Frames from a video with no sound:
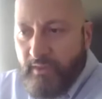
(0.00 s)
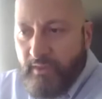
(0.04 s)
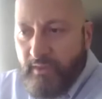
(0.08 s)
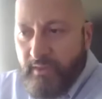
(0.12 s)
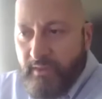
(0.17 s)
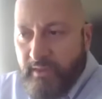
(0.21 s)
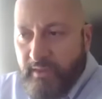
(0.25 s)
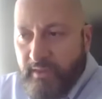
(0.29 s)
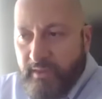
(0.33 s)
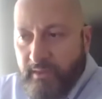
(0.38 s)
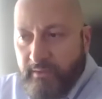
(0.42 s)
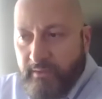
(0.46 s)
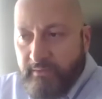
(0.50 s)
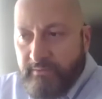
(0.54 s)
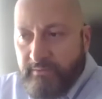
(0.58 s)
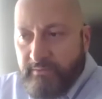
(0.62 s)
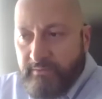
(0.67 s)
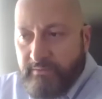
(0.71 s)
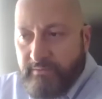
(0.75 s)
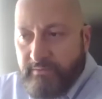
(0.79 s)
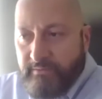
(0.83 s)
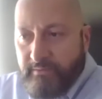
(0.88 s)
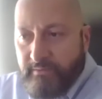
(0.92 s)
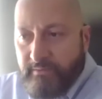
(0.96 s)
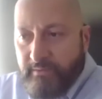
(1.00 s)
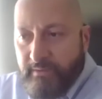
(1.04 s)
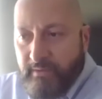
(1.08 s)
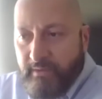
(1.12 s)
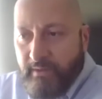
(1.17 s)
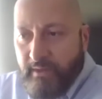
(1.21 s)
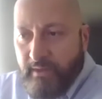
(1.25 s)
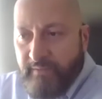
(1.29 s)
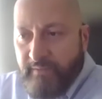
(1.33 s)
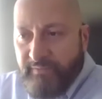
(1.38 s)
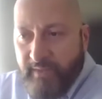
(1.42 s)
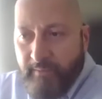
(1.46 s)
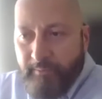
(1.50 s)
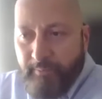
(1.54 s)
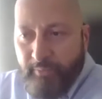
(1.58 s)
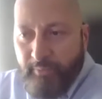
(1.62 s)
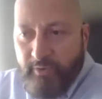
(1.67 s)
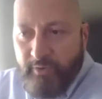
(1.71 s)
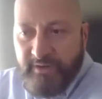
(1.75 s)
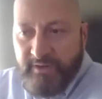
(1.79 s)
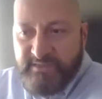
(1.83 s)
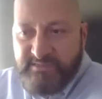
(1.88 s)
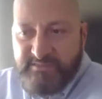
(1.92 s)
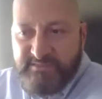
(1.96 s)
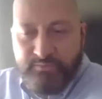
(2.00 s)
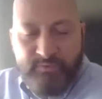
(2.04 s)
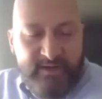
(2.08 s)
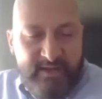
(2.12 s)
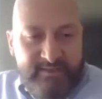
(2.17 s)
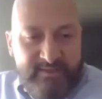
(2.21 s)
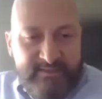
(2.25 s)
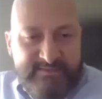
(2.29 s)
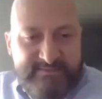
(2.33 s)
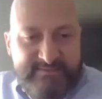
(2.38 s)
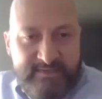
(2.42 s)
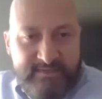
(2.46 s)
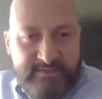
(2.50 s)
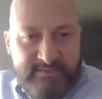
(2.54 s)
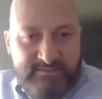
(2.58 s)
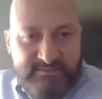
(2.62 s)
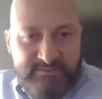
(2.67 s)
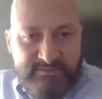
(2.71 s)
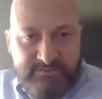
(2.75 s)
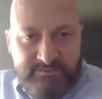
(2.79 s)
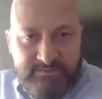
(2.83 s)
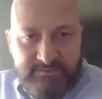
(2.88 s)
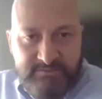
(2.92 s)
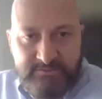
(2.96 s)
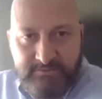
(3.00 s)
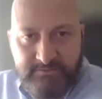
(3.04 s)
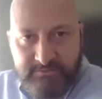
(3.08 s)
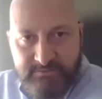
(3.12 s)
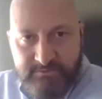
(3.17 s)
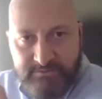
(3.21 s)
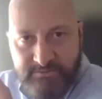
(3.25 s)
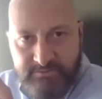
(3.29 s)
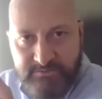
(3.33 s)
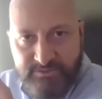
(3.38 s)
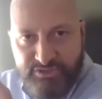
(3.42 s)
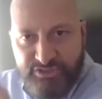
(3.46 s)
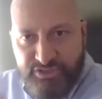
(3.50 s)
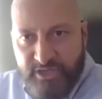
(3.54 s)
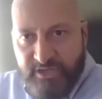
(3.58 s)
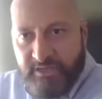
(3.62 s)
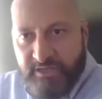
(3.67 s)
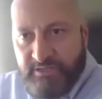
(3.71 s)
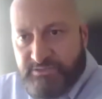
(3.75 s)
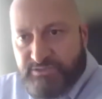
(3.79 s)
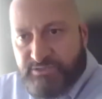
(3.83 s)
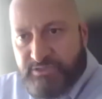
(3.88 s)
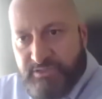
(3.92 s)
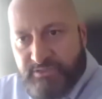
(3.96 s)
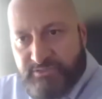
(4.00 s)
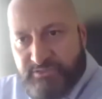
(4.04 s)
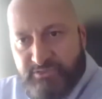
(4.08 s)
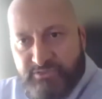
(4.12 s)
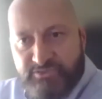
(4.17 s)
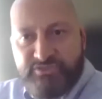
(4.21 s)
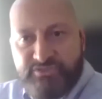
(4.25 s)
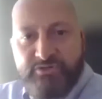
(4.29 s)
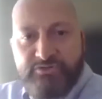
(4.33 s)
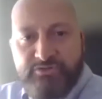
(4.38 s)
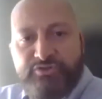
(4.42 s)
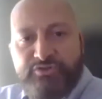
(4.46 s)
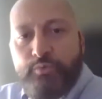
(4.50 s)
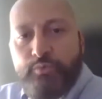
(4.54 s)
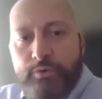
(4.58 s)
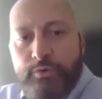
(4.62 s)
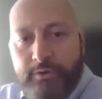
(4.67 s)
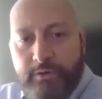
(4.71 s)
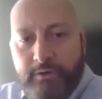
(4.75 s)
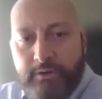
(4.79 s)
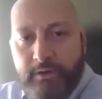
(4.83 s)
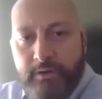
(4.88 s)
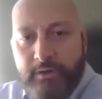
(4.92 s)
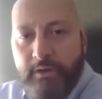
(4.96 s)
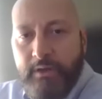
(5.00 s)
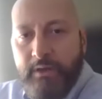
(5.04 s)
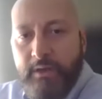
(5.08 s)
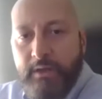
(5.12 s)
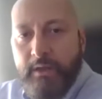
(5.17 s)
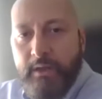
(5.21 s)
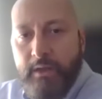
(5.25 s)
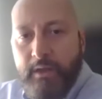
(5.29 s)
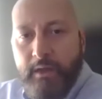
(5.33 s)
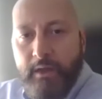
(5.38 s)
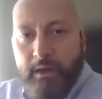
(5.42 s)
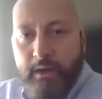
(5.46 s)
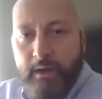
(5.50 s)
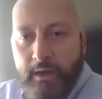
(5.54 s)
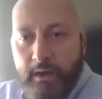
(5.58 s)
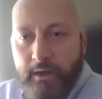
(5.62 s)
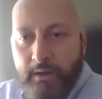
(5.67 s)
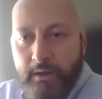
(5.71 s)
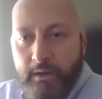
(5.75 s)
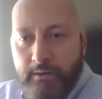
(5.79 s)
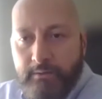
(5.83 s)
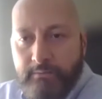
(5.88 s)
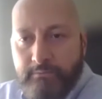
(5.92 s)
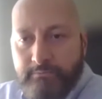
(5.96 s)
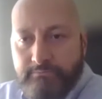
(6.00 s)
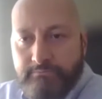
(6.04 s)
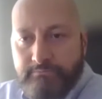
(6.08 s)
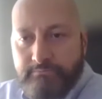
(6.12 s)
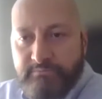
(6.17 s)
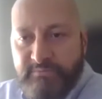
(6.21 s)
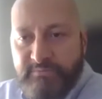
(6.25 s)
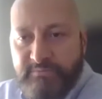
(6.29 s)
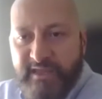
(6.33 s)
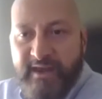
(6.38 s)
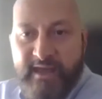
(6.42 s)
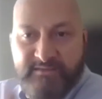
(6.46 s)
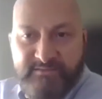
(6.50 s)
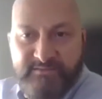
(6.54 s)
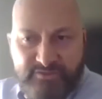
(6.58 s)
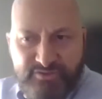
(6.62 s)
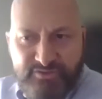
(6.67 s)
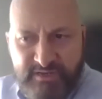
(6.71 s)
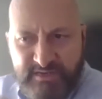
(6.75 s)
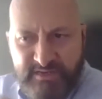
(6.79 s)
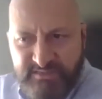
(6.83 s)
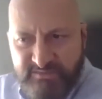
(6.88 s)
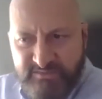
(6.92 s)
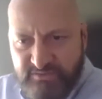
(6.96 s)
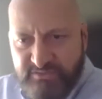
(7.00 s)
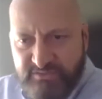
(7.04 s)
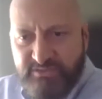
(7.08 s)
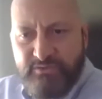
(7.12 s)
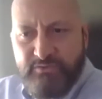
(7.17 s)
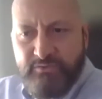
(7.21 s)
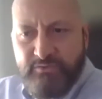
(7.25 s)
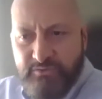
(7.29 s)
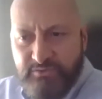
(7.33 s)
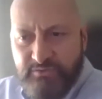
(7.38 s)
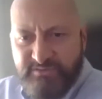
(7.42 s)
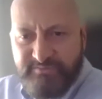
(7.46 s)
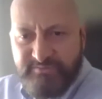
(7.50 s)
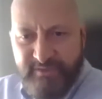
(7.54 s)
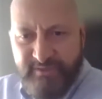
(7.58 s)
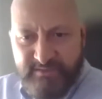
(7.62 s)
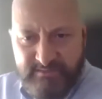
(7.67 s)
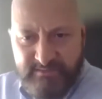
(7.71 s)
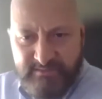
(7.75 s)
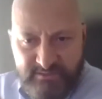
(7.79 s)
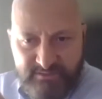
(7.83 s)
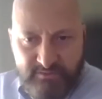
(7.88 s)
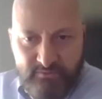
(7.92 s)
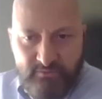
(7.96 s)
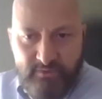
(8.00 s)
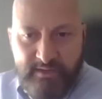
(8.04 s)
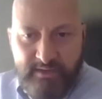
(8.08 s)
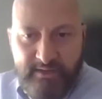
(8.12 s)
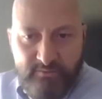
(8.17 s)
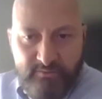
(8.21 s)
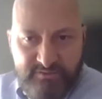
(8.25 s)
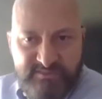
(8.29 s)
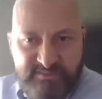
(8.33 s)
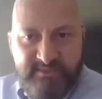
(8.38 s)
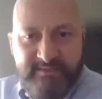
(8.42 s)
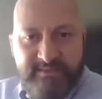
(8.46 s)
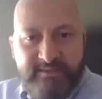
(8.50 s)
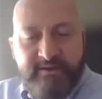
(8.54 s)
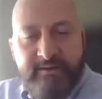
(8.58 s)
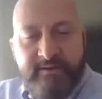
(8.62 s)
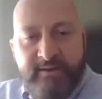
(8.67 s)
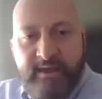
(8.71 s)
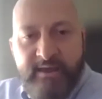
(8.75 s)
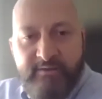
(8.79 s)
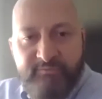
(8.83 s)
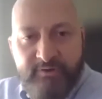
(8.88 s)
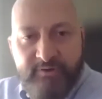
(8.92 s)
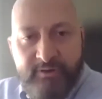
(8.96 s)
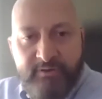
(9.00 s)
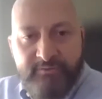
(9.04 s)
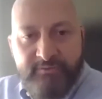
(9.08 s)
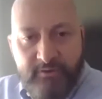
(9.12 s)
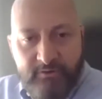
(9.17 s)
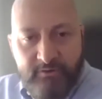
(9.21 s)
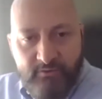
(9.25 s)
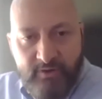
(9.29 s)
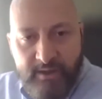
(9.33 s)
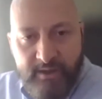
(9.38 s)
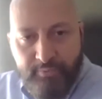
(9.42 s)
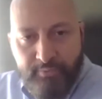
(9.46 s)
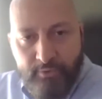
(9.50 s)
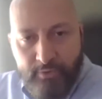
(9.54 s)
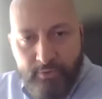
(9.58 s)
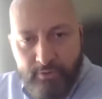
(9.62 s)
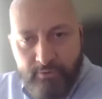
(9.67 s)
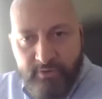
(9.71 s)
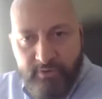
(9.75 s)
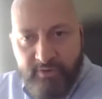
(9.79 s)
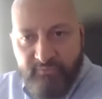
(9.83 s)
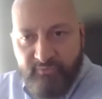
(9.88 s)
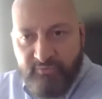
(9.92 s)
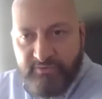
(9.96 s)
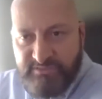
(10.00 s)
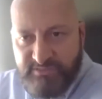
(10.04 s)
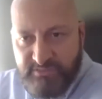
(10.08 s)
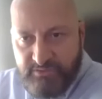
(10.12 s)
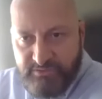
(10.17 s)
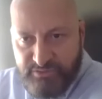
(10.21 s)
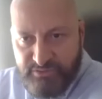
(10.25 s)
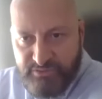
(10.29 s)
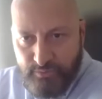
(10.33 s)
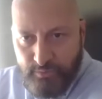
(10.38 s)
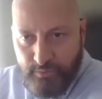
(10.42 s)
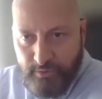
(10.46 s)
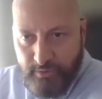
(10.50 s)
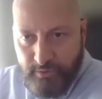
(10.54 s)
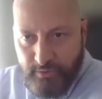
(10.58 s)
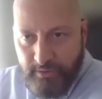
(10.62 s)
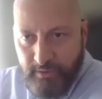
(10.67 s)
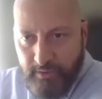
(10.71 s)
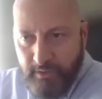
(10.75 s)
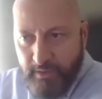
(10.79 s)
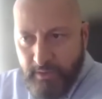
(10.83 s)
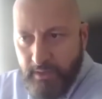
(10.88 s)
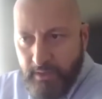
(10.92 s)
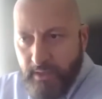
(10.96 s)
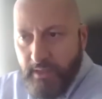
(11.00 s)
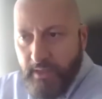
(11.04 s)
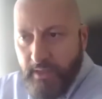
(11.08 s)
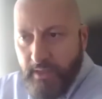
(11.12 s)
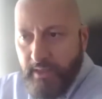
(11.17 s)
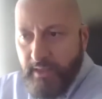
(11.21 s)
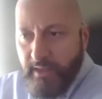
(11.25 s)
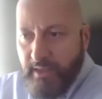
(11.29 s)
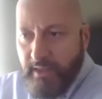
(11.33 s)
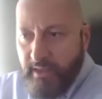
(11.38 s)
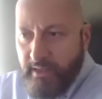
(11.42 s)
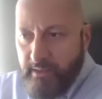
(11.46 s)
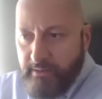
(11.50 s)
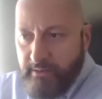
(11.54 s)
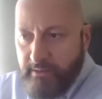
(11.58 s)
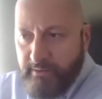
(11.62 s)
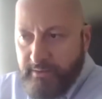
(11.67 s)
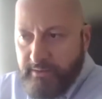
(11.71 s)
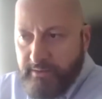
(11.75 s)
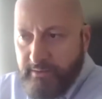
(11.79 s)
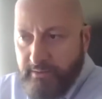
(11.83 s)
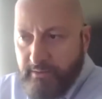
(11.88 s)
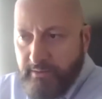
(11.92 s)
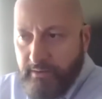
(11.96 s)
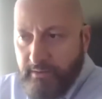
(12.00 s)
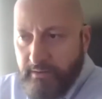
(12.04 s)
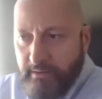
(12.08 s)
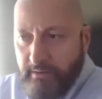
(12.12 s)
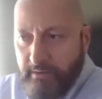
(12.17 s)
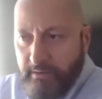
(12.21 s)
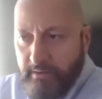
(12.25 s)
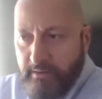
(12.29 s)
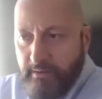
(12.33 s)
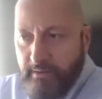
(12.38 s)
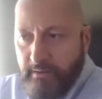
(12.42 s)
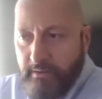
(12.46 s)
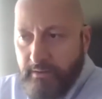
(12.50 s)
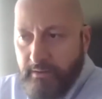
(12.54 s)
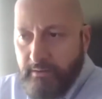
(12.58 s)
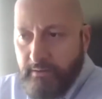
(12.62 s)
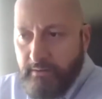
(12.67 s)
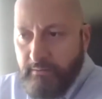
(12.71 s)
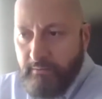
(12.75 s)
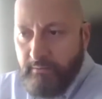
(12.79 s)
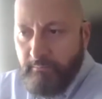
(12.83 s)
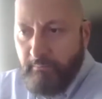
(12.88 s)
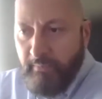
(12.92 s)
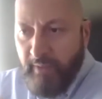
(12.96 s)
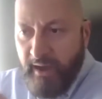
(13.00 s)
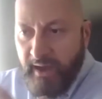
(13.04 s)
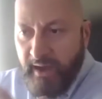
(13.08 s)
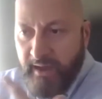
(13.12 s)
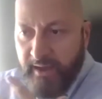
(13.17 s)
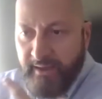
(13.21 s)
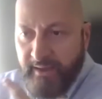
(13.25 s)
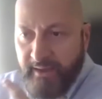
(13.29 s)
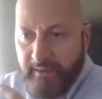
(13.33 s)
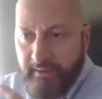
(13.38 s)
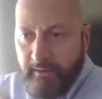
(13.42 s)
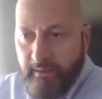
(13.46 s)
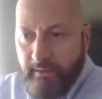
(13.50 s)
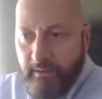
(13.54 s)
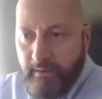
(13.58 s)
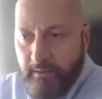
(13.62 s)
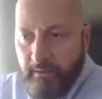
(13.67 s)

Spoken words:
And at that point is when I decided to change into social work. Then I had to transfer schools because the school I was in didn't have an undergrad program for social work. And my